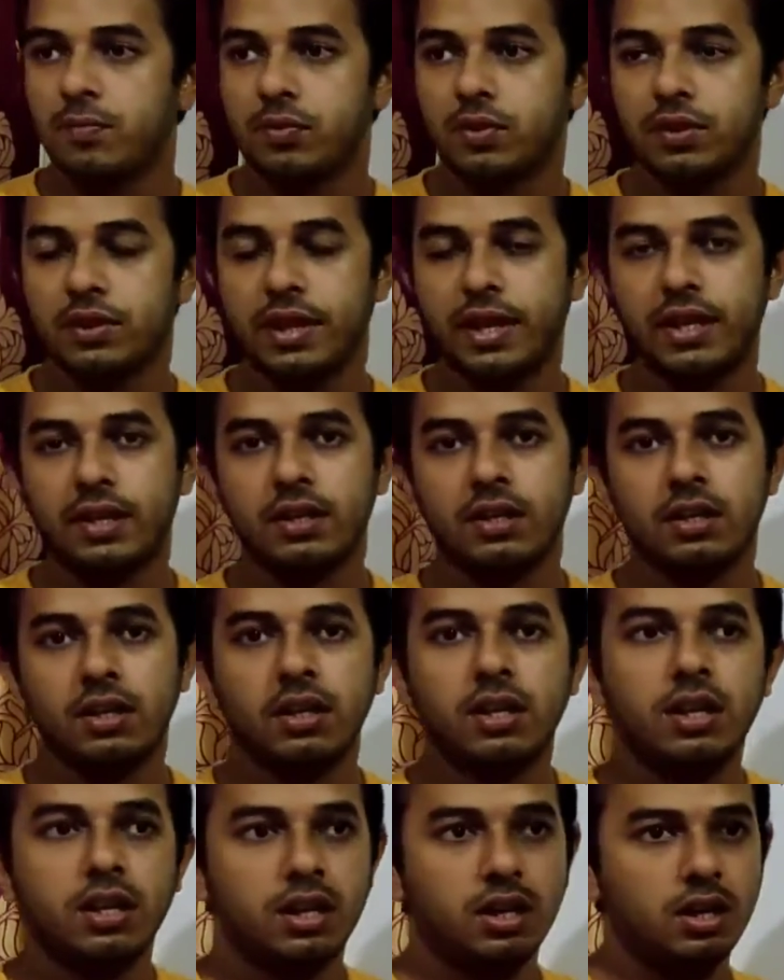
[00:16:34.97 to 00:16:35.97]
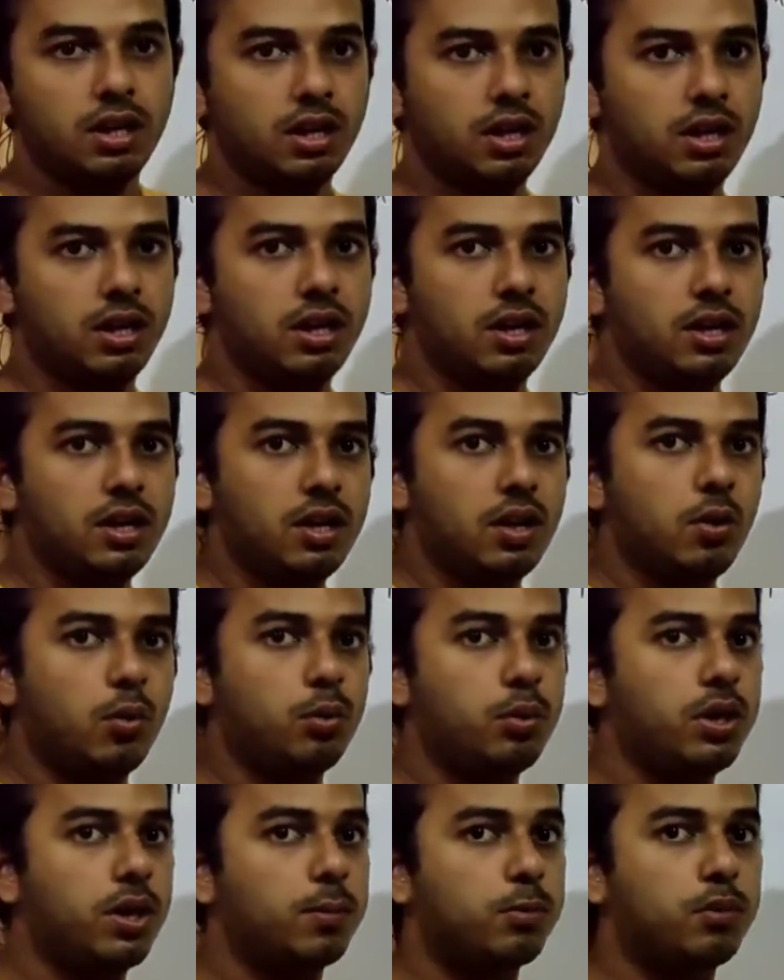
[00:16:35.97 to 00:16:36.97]
Then
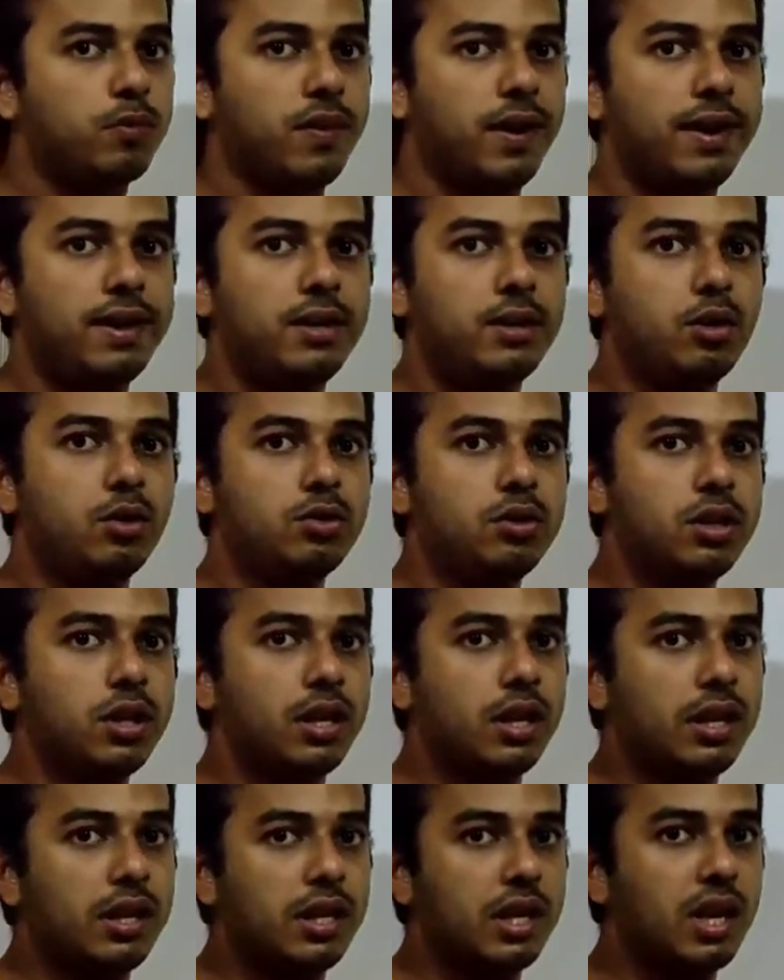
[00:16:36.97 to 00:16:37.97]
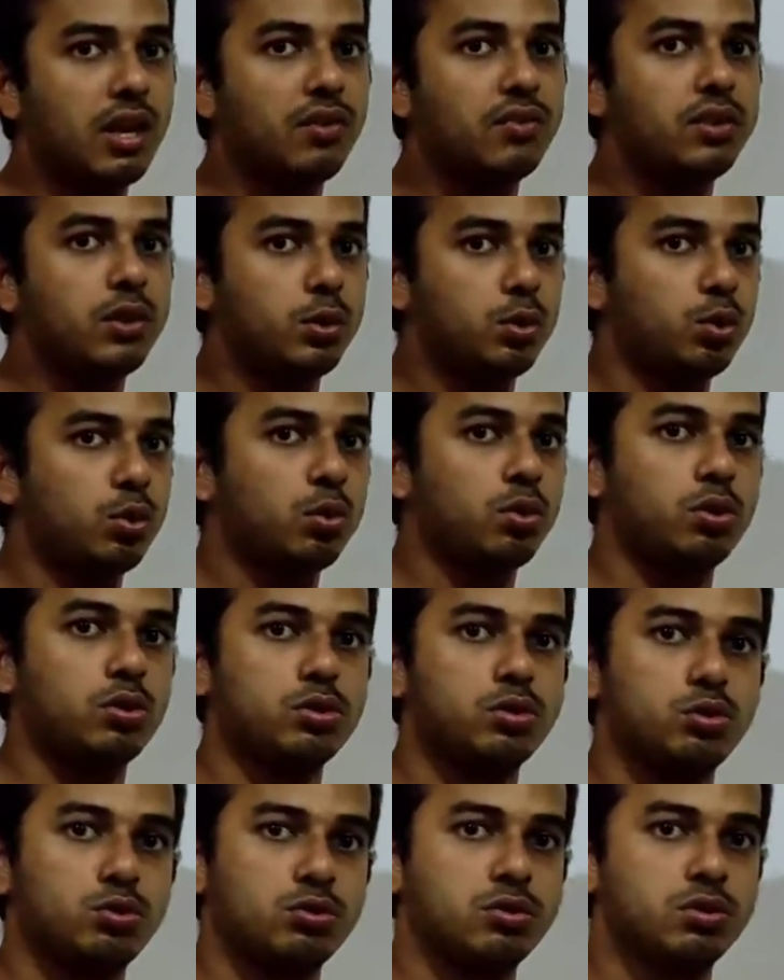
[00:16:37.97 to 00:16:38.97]
we have to find out the area of the two
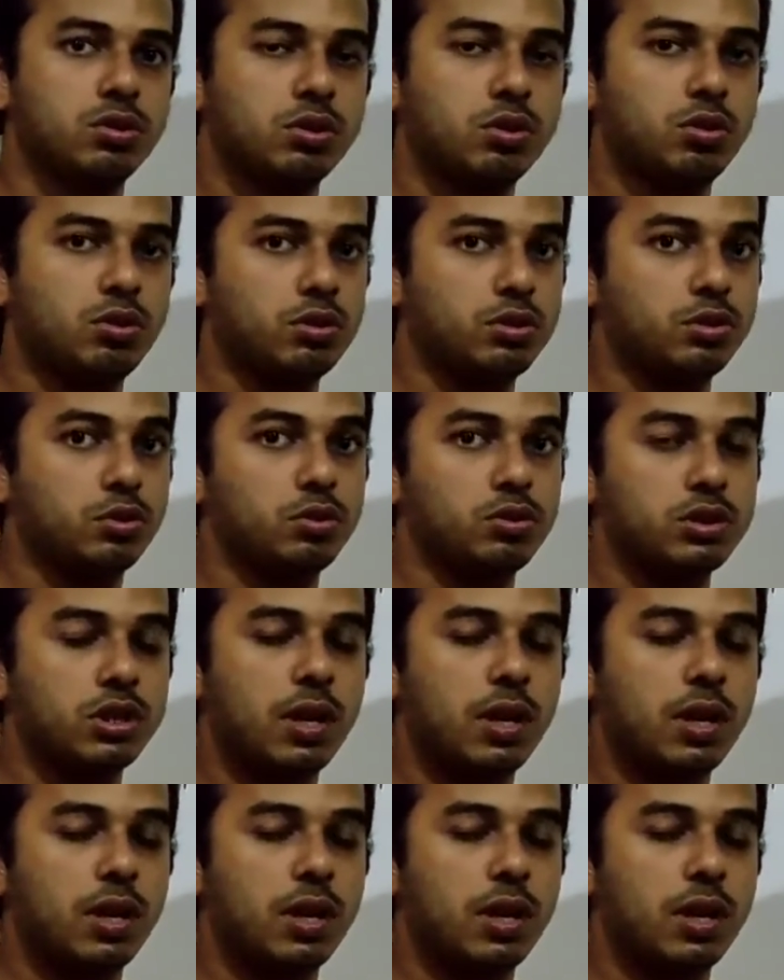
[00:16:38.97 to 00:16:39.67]
crossroads.